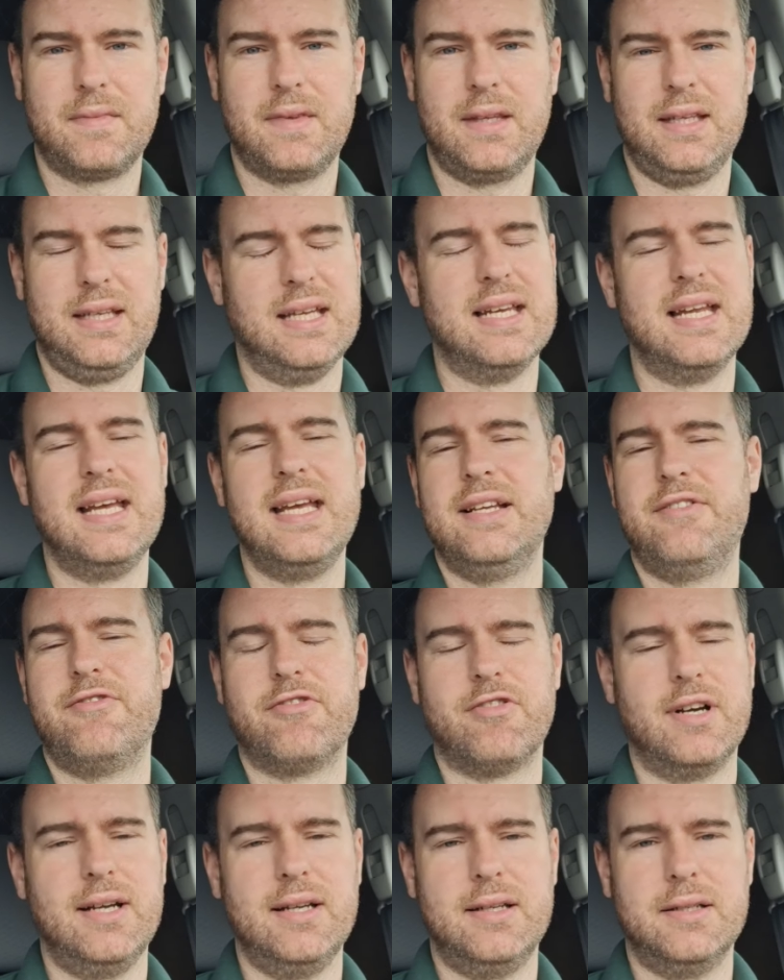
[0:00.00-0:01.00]
You need
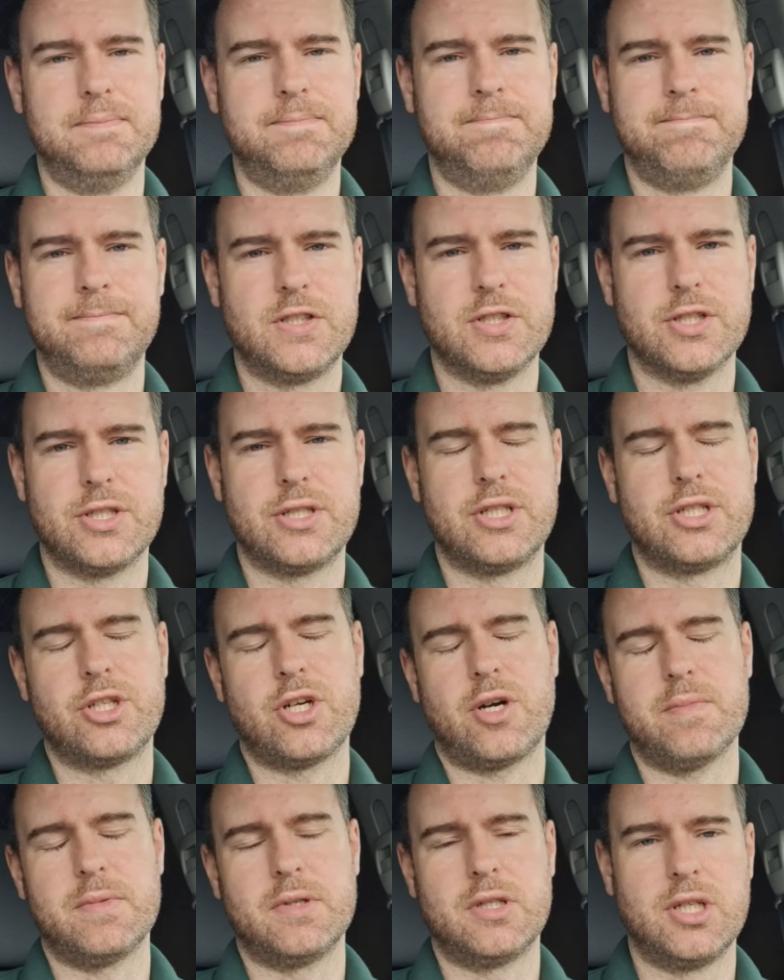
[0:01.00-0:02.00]
freedom just to
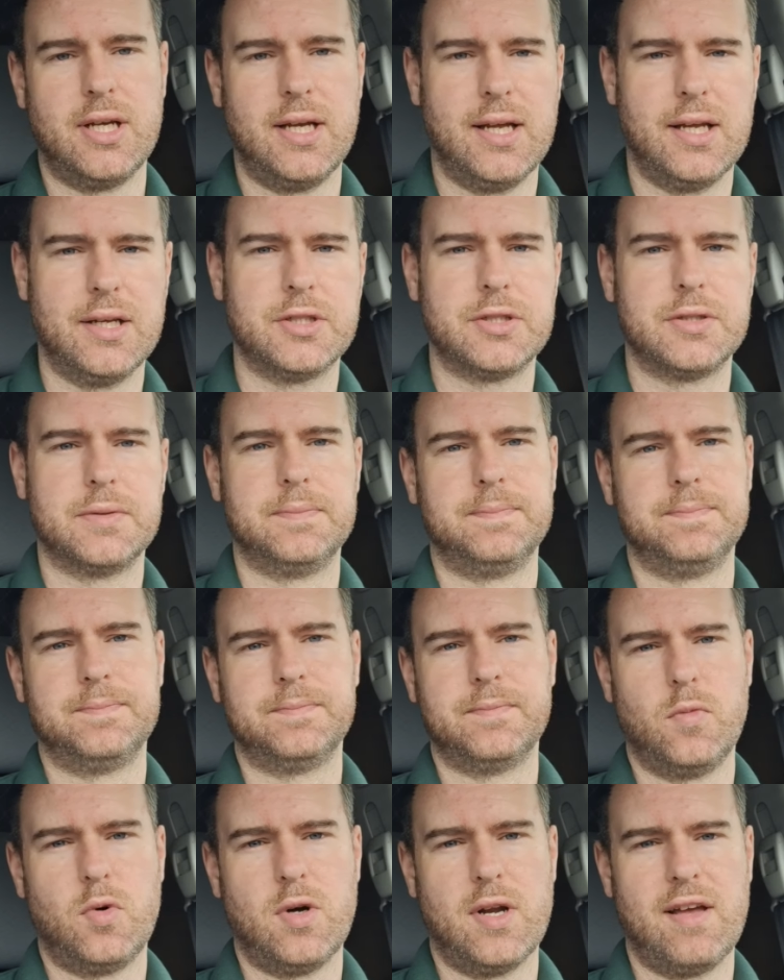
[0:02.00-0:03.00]
chop and change,
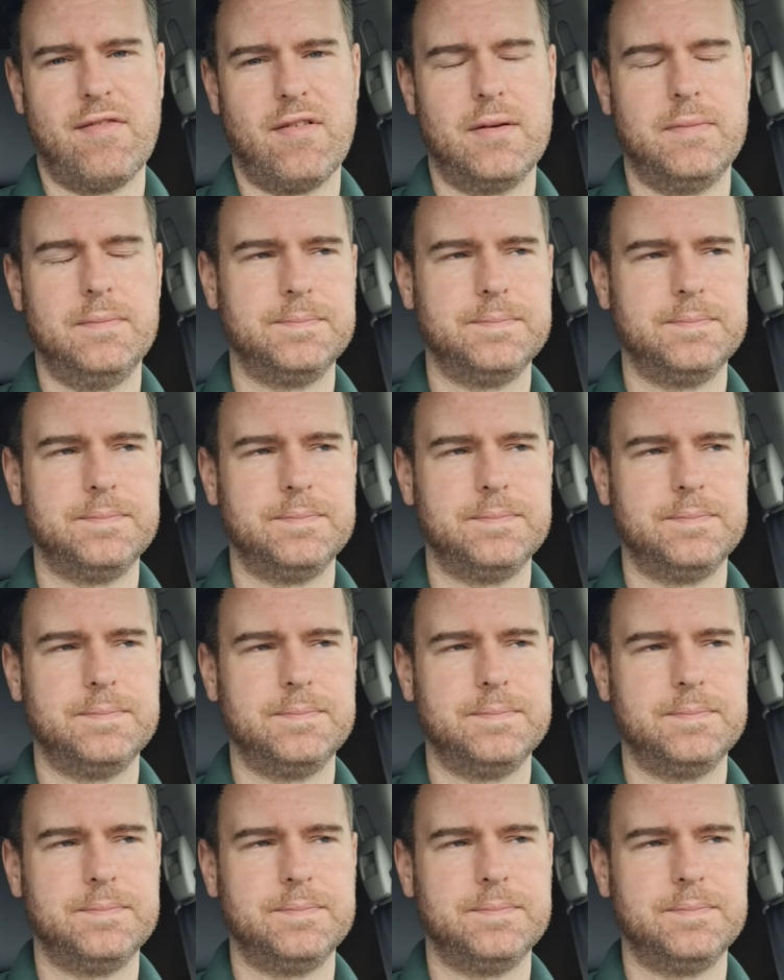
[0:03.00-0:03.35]
whatever.